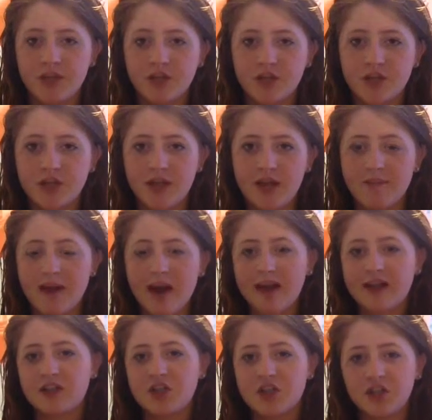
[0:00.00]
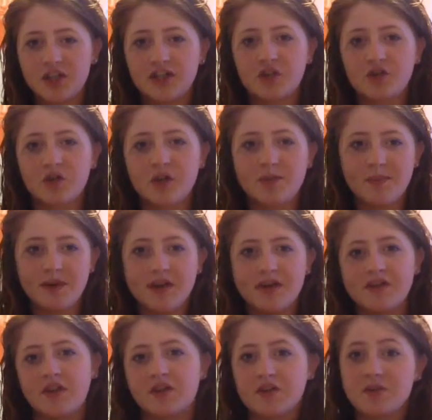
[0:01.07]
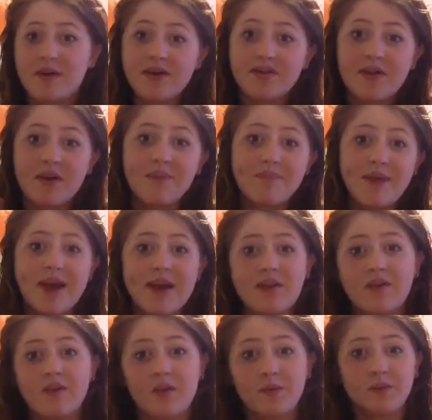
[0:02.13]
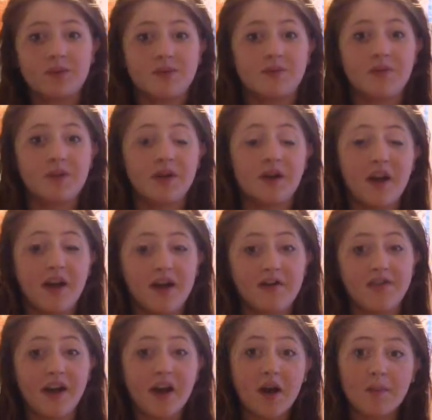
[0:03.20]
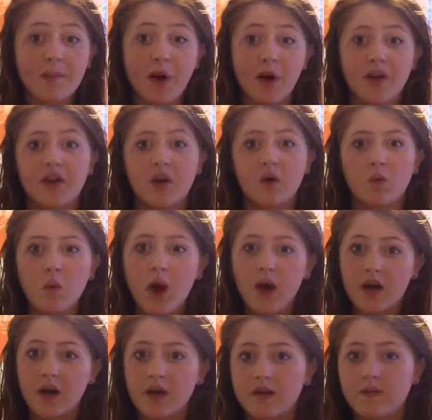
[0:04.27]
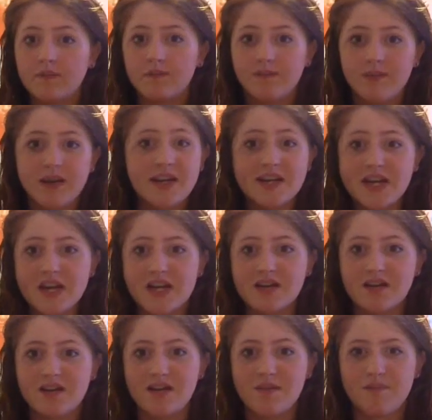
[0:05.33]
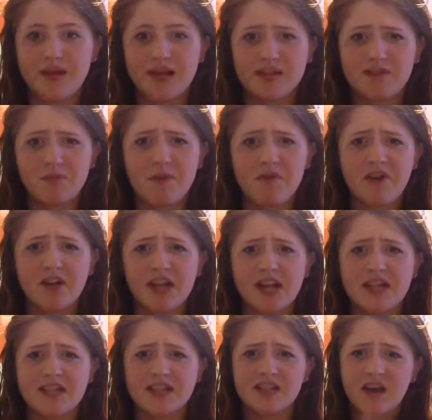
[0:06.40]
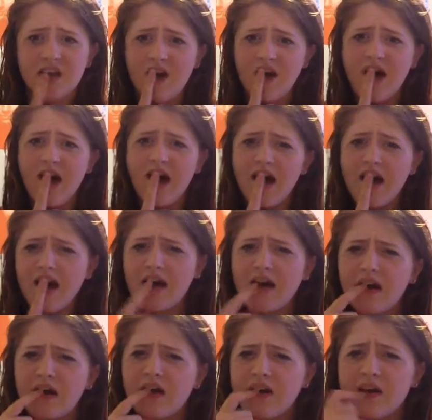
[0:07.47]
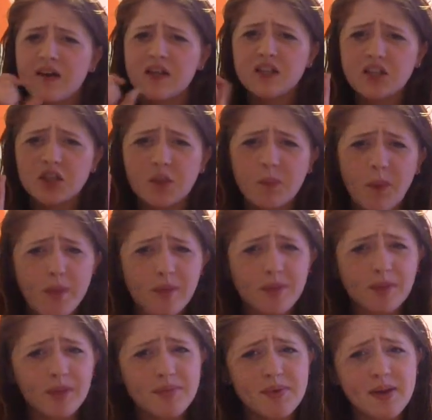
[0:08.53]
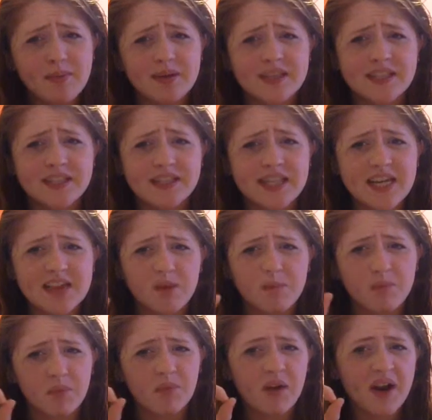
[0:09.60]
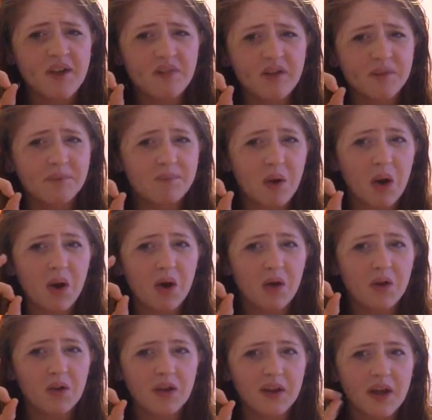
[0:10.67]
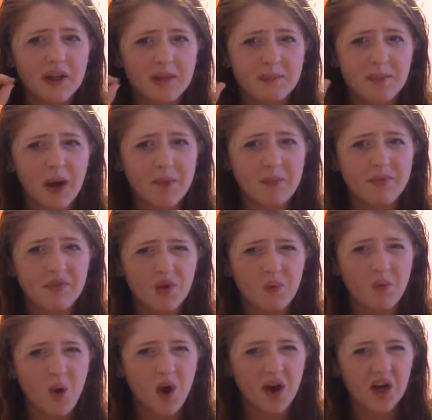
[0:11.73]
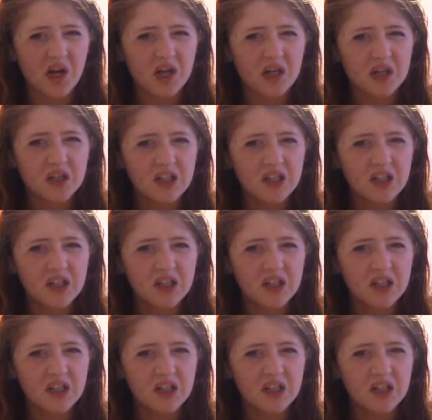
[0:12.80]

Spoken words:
she came back and she like screamed at us. Also, my friend Ben almost put a fireball in her water. He didn't, because we realized, huh, she'll probably be able to see the bright red ball at the bottom of her water